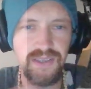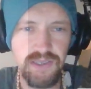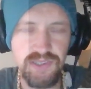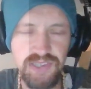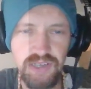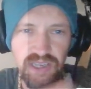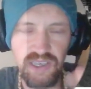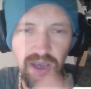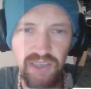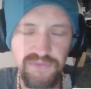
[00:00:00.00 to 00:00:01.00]
Considering
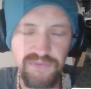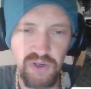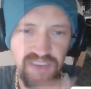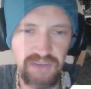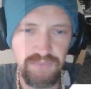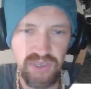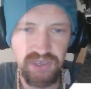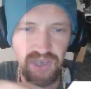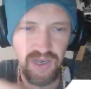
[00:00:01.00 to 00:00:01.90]
it cost $4 to $5 million,